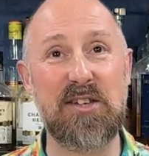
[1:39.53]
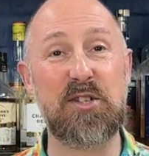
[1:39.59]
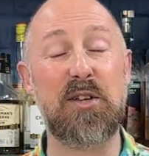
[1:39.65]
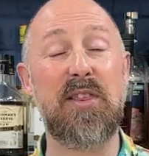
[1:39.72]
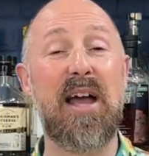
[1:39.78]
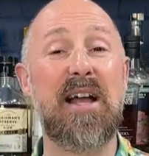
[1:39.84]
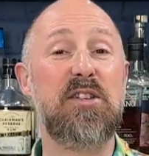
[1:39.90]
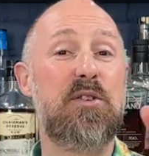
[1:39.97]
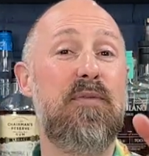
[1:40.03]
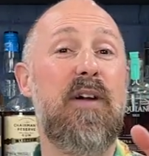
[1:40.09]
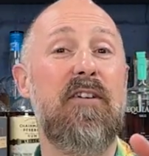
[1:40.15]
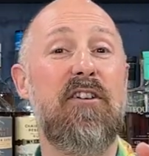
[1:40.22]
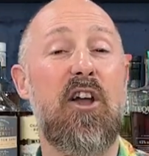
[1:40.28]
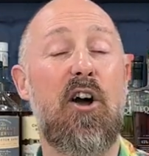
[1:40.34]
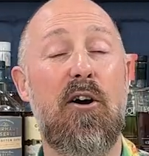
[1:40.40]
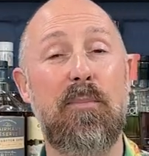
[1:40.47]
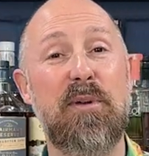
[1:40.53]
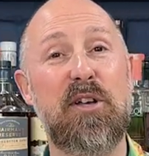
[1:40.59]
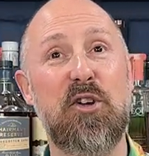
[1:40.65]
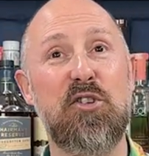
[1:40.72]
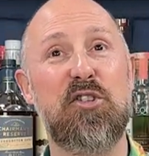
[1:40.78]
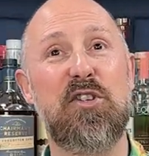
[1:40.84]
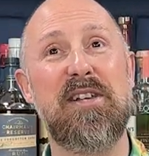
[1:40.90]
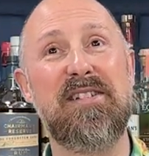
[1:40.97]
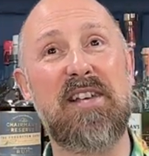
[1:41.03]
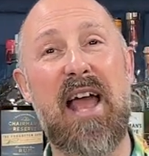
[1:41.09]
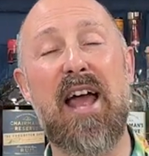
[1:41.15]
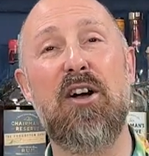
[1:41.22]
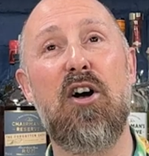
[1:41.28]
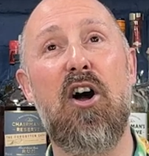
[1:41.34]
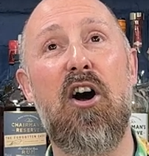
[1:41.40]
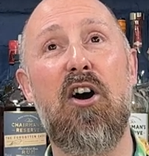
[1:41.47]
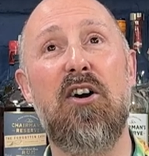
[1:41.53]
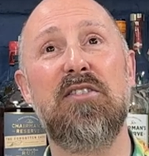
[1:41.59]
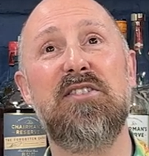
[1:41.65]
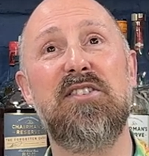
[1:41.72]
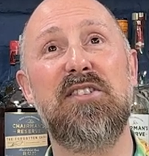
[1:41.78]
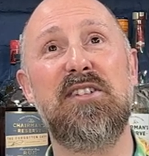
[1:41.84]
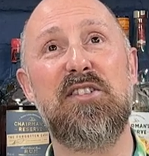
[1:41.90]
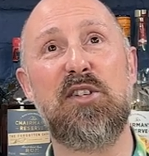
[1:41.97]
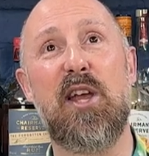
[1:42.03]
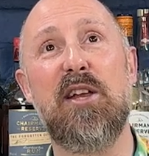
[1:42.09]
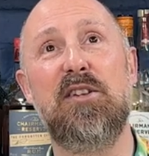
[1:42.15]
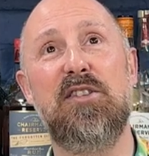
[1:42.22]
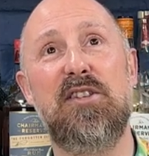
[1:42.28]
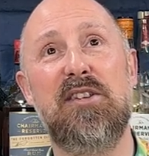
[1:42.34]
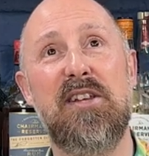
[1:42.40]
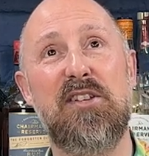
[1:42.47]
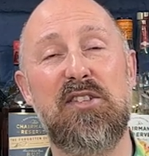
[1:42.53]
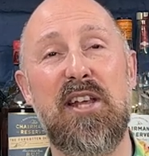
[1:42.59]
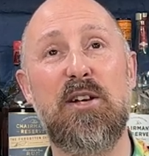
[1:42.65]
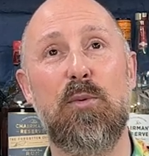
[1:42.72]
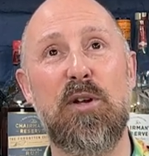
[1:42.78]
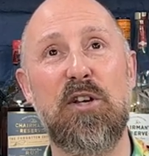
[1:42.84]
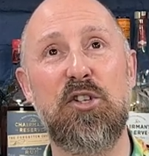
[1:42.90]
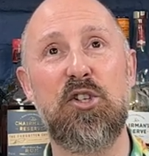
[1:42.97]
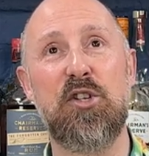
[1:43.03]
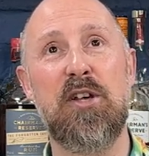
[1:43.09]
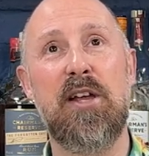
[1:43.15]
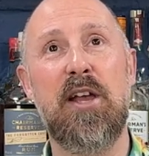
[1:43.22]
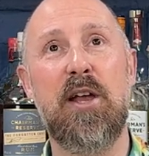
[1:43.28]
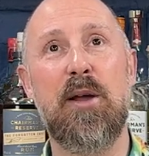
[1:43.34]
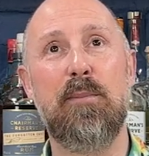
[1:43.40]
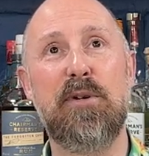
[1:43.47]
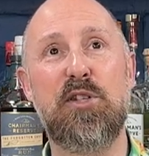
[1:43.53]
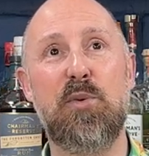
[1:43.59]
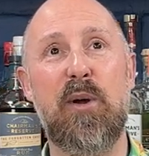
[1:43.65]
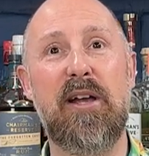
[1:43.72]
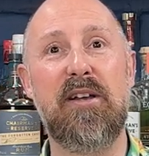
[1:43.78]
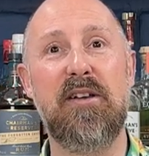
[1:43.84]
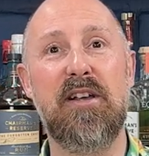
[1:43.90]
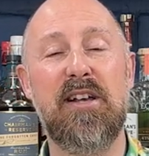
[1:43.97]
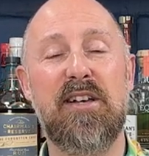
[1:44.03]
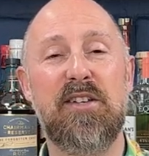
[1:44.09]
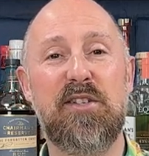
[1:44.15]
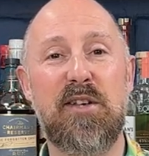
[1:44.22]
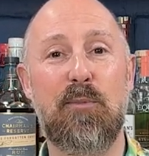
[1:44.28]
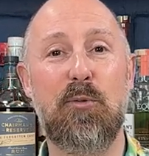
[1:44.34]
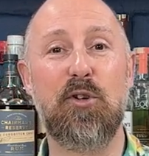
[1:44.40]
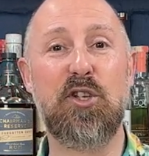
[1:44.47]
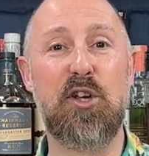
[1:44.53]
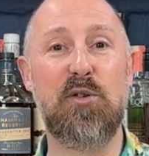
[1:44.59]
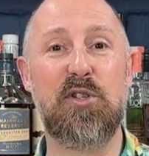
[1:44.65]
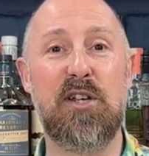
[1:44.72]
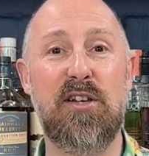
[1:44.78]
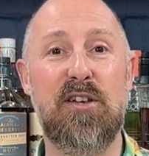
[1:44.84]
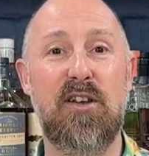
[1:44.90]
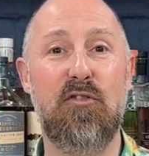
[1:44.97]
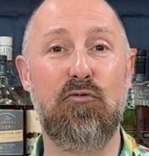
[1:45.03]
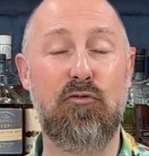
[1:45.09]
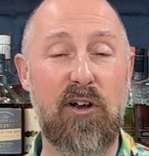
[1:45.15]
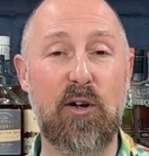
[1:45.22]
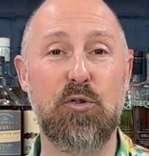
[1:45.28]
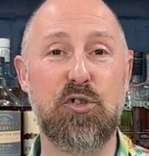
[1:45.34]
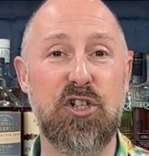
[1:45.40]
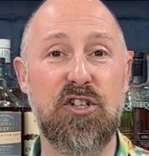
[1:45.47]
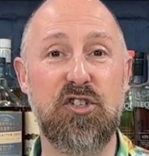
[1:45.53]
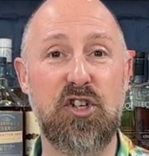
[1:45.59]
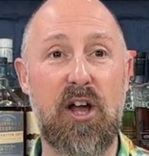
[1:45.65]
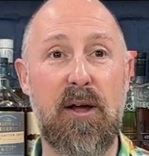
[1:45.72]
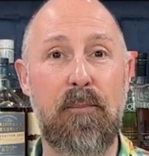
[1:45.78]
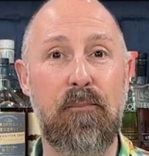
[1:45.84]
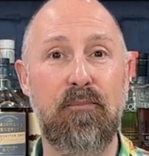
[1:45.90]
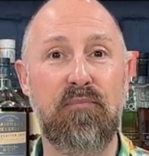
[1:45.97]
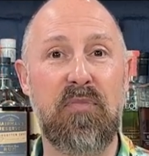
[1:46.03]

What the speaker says: So that's very hard, because it's hard to distinguish between someone using real ginger